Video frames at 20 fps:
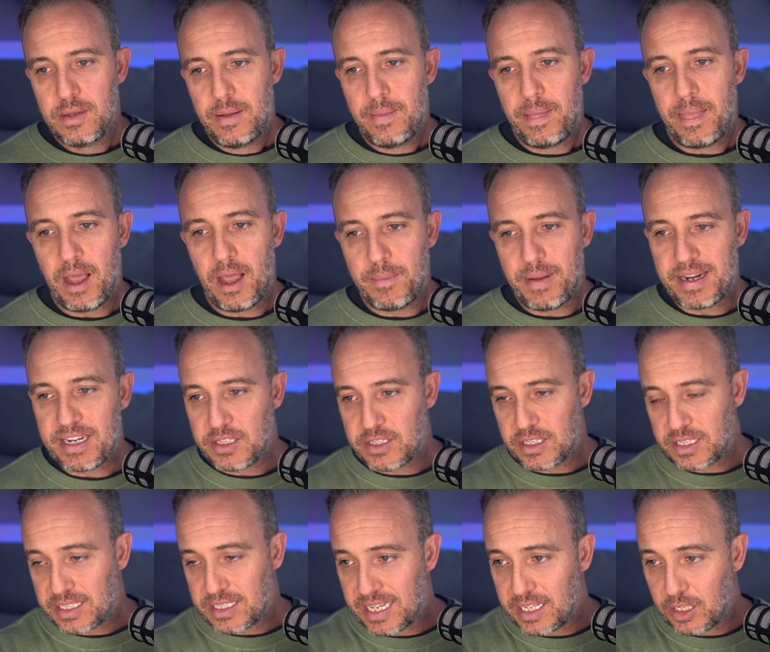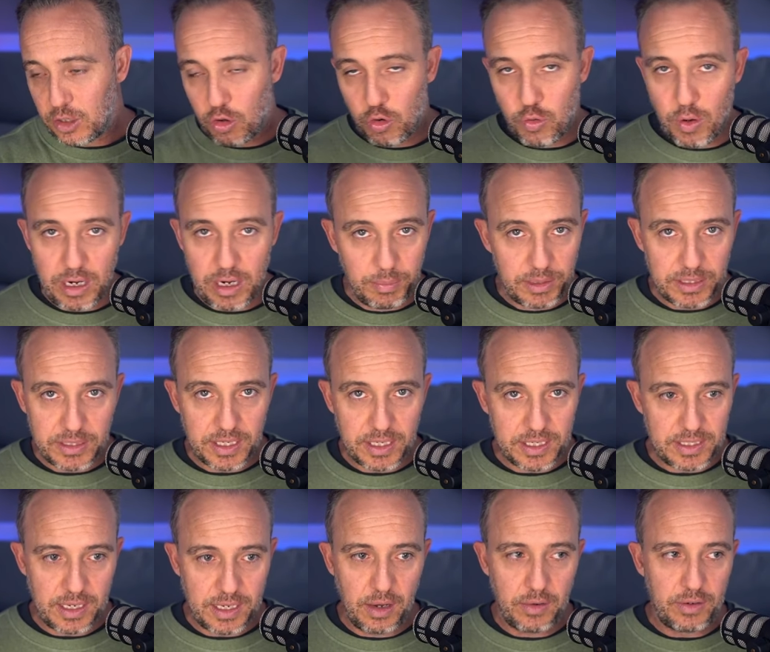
Um, it is incredibly detailed.